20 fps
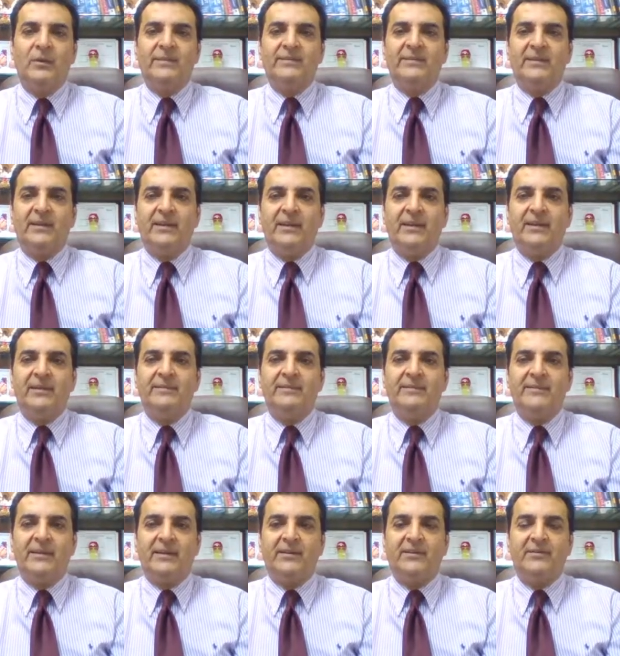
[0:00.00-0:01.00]
Once again,
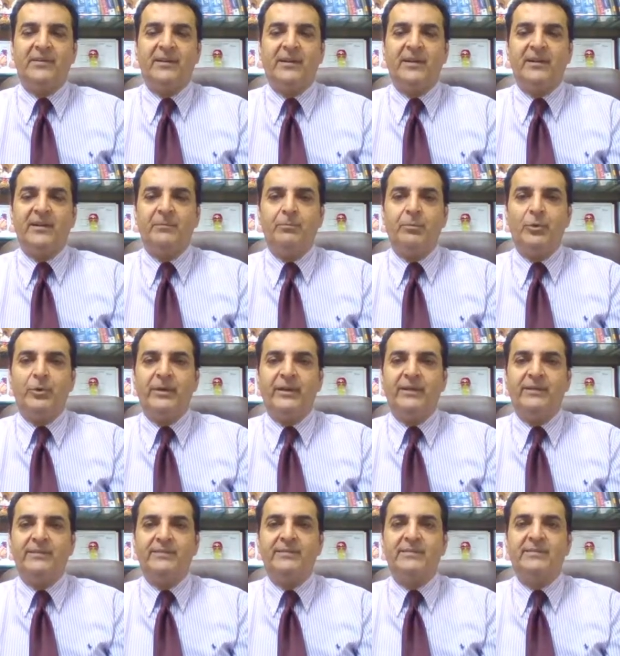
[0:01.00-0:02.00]
secondary
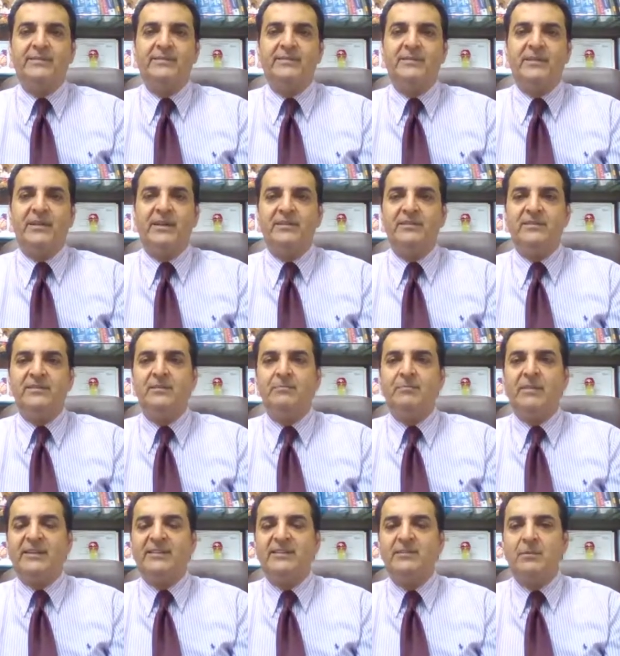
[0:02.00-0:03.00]
endpoints, change in the
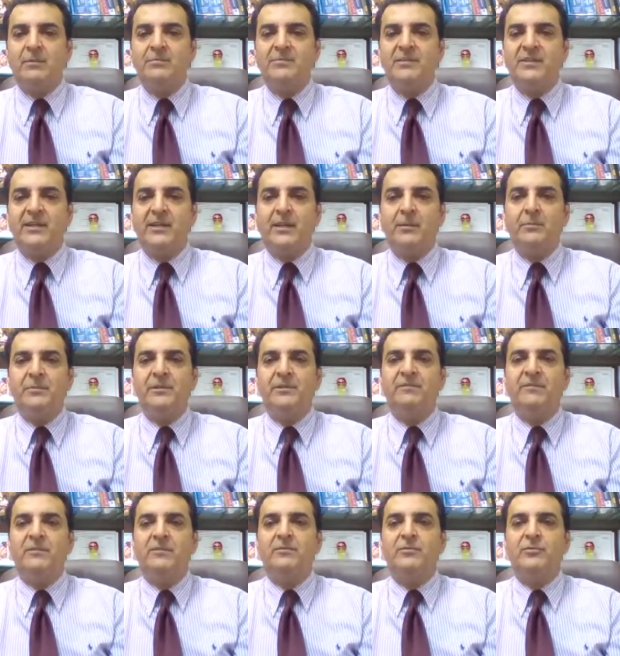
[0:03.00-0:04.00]
maximum
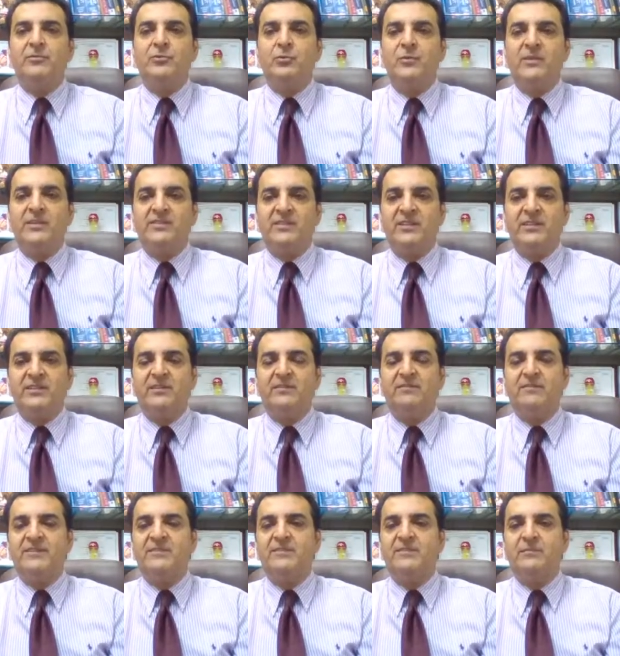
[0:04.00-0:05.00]
CIMT with
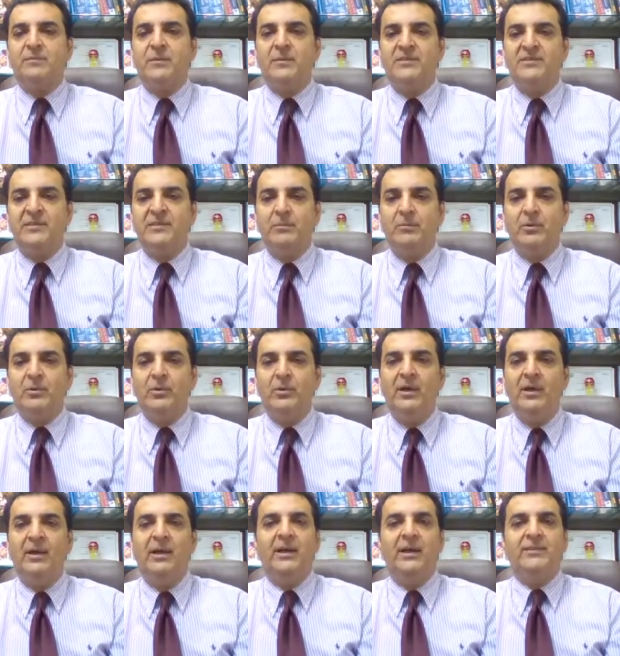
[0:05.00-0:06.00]
rosuvastatin versus placebo.
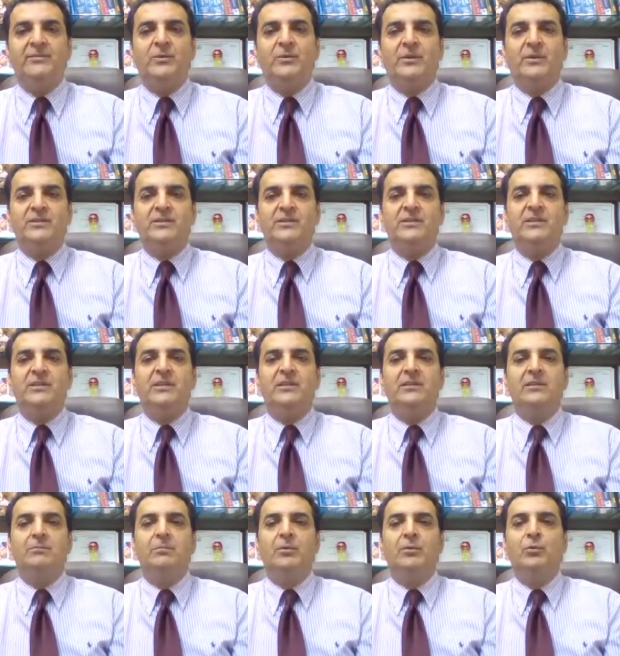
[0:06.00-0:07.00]
As you can see,
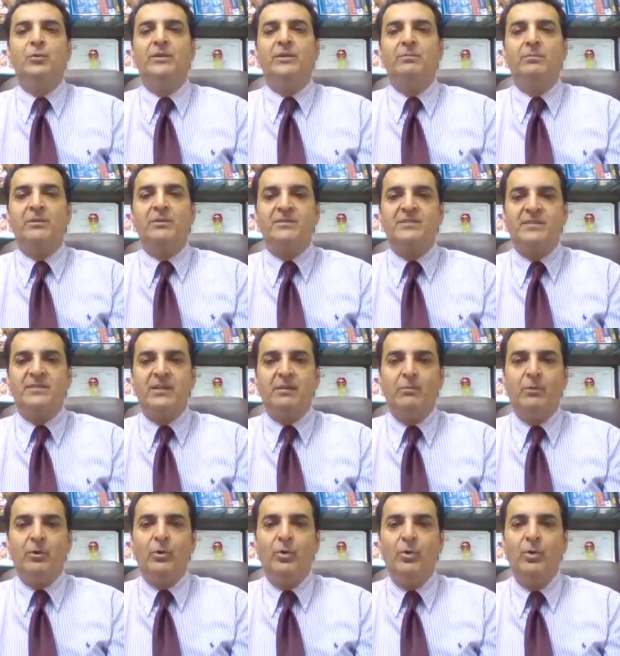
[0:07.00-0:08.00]
the blue in
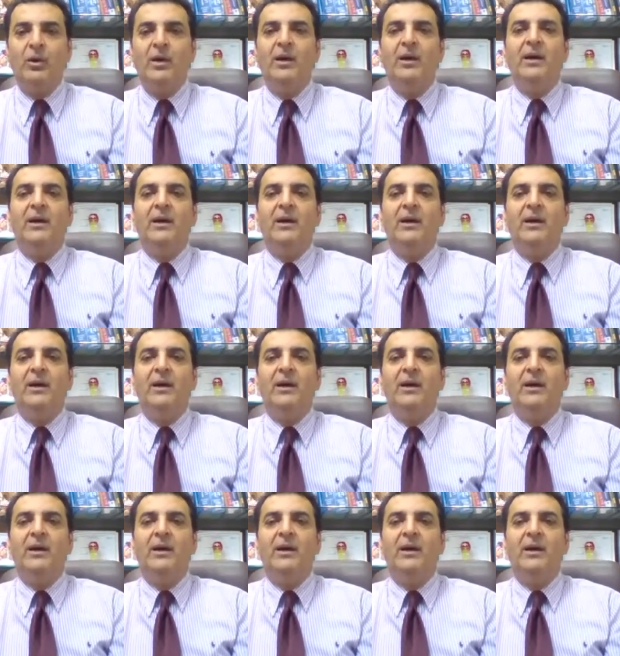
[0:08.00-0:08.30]
placebo,